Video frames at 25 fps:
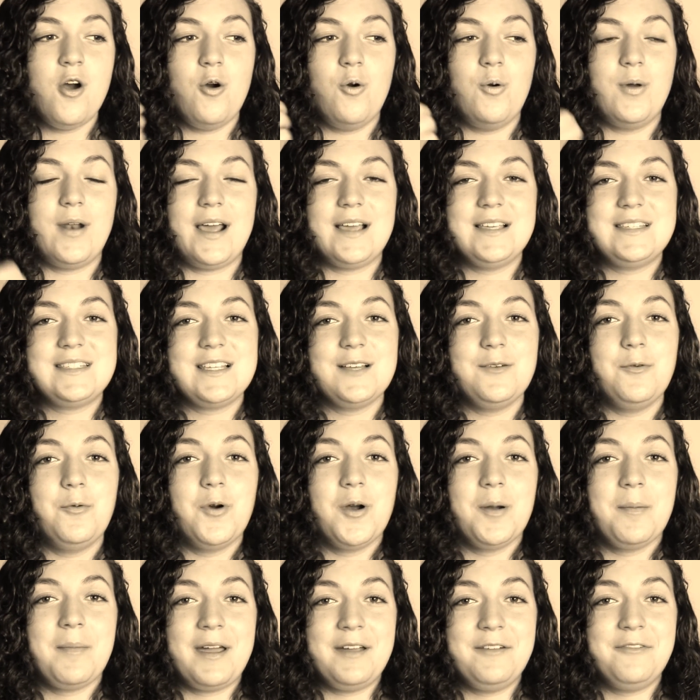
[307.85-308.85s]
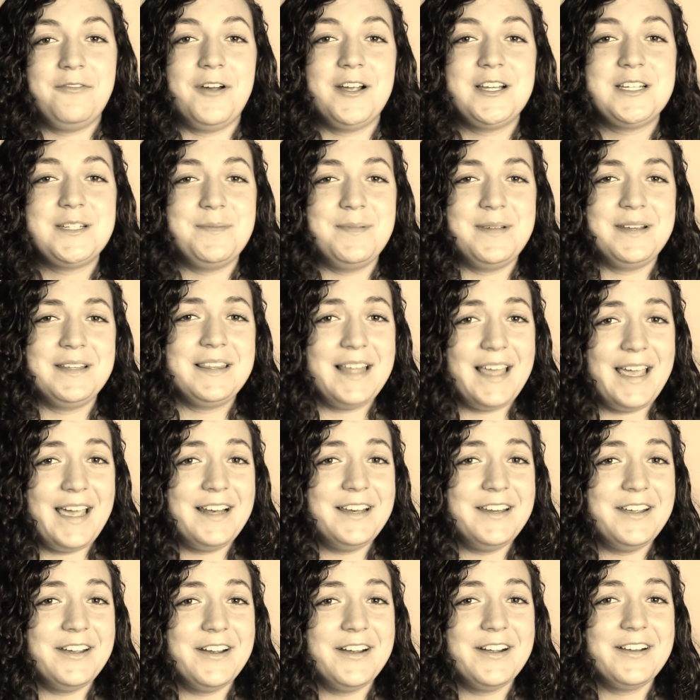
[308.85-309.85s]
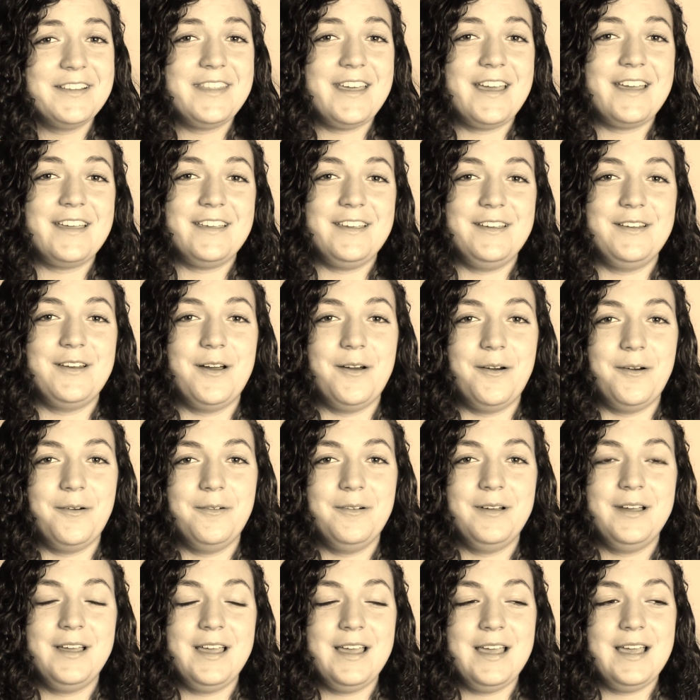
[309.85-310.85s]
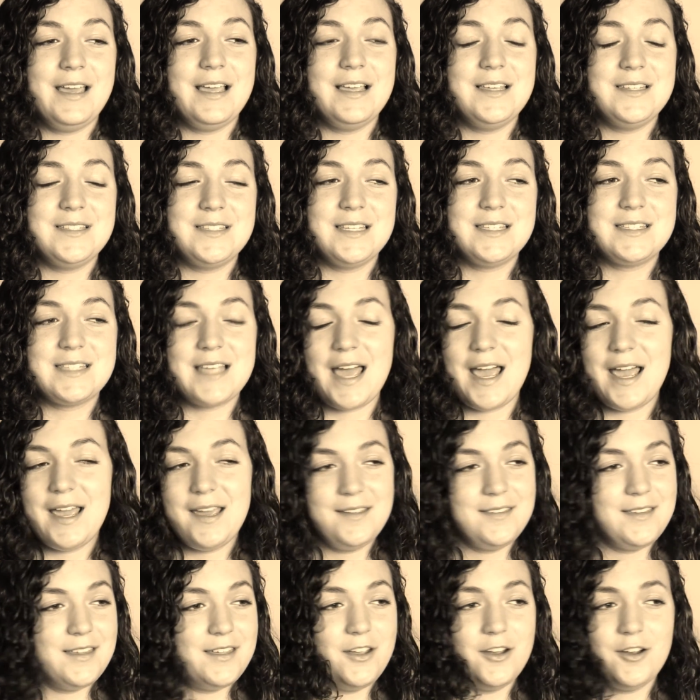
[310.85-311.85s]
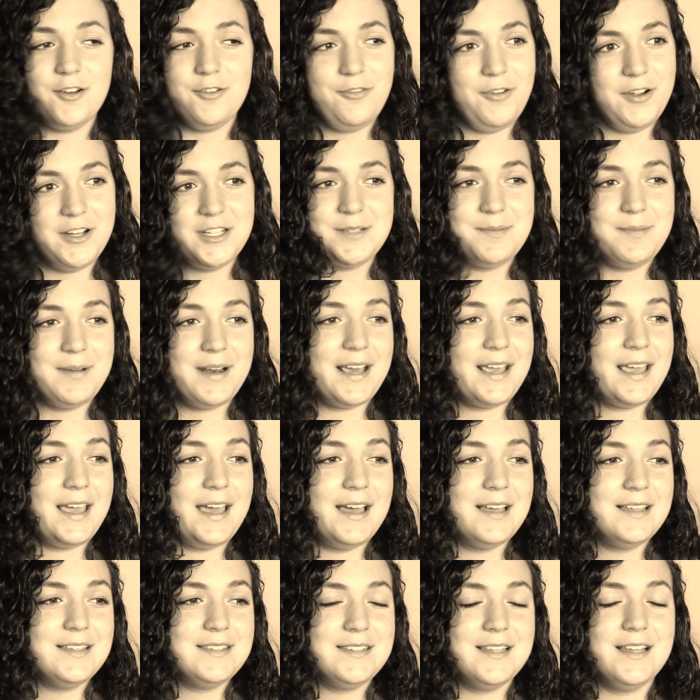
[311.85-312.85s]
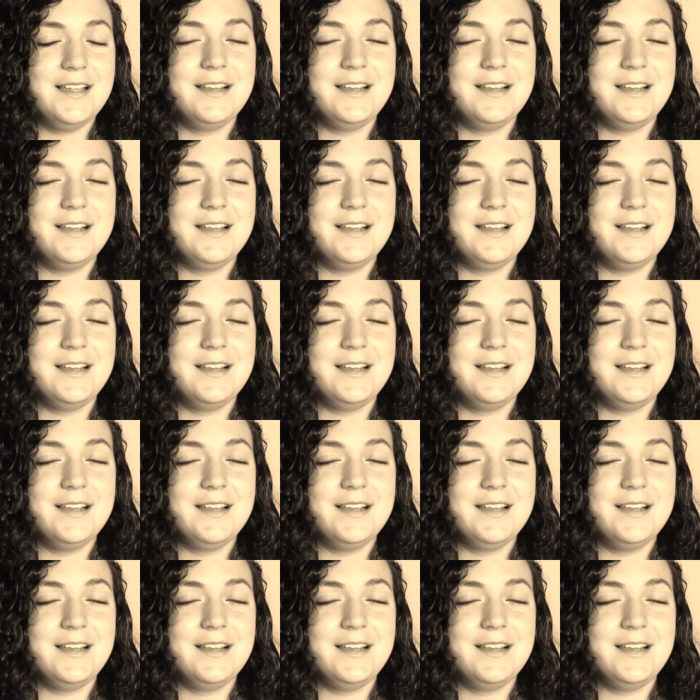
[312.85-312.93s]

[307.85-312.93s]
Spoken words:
when I still wore my freshman lanyard that, you know, is the sign that you're a freshman, I guess.